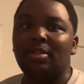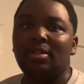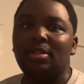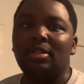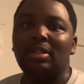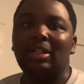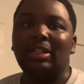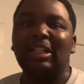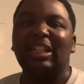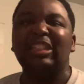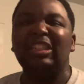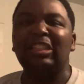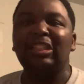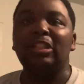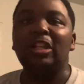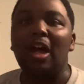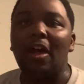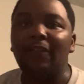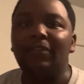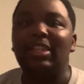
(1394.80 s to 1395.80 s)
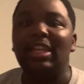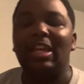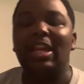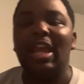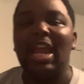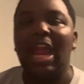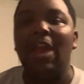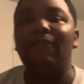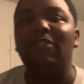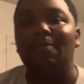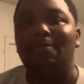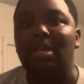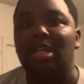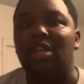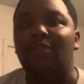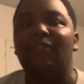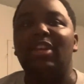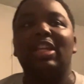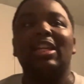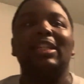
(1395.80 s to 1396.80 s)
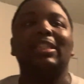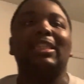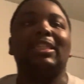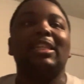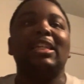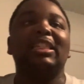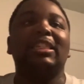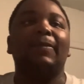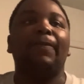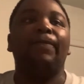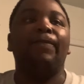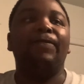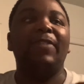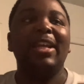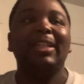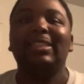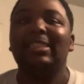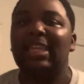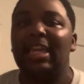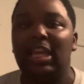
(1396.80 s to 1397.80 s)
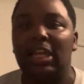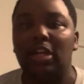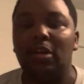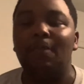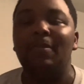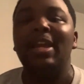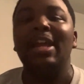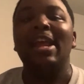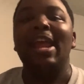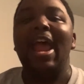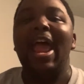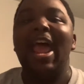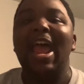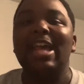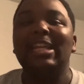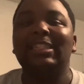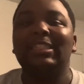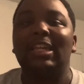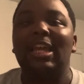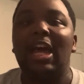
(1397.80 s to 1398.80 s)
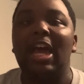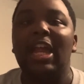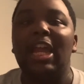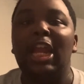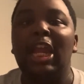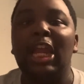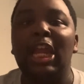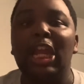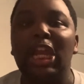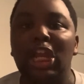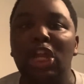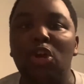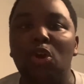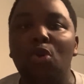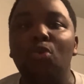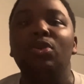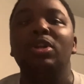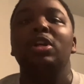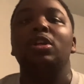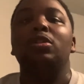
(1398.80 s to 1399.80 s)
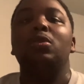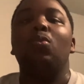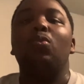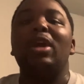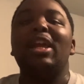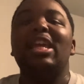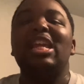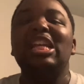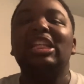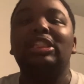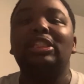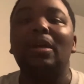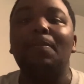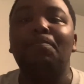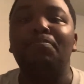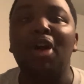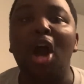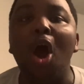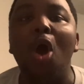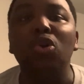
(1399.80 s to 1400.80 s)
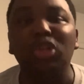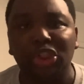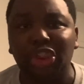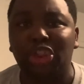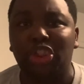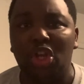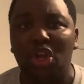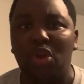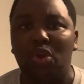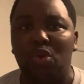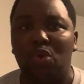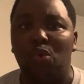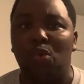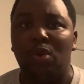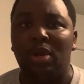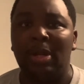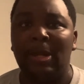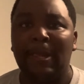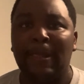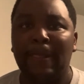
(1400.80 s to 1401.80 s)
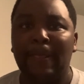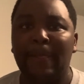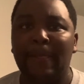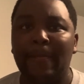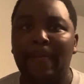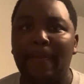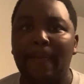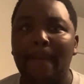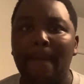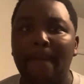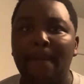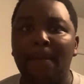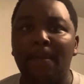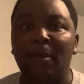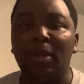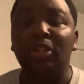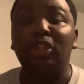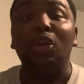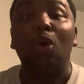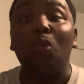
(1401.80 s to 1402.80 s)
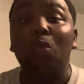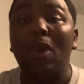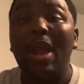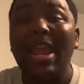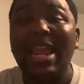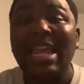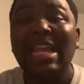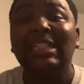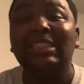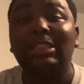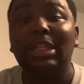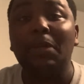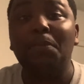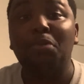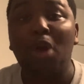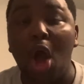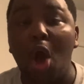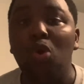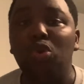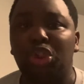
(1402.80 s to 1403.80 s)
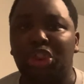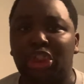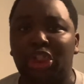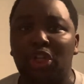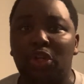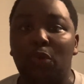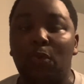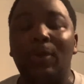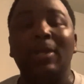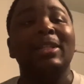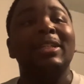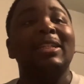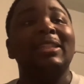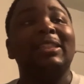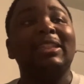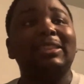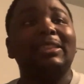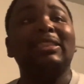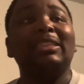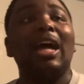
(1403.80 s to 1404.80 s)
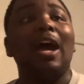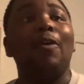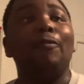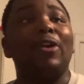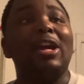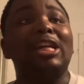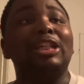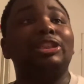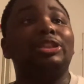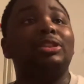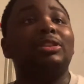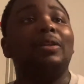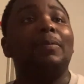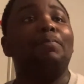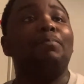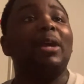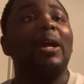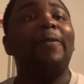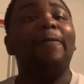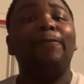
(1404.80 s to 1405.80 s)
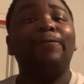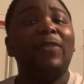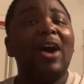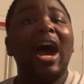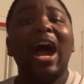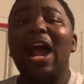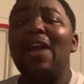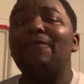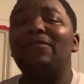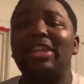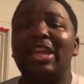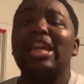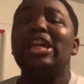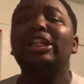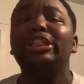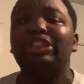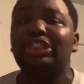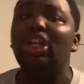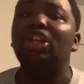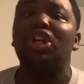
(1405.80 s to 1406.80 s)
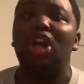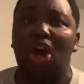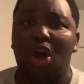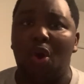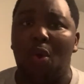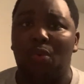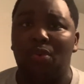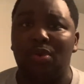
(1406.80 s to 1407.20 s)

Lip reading: And I loved every minute because this fits him as a heel the way he's supposed to. The way he's supposed to. This is how Reigns should have been 5 years ago.